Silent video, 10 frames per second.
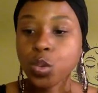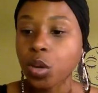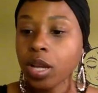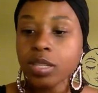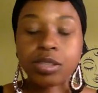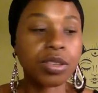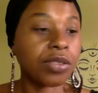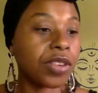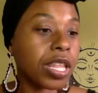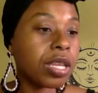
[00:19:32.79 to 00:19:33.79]
to us to
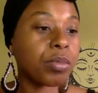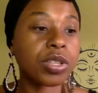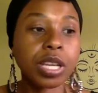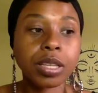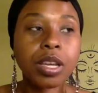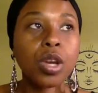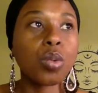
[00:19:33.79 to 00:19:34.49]
defend them, protect.